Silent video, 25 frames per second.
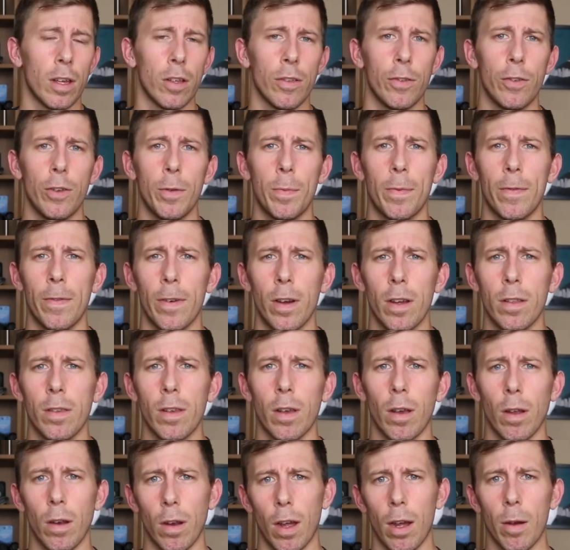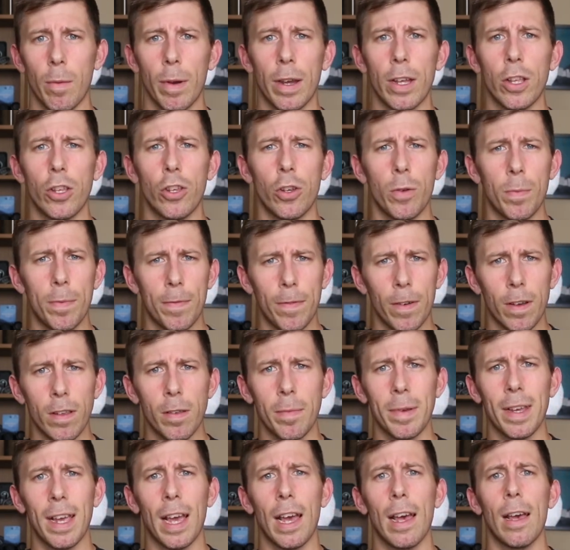Do you prefer to go lightweight? Do you prefer
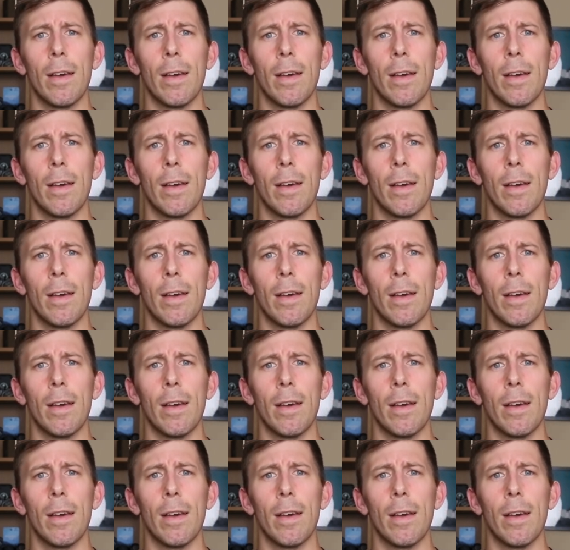something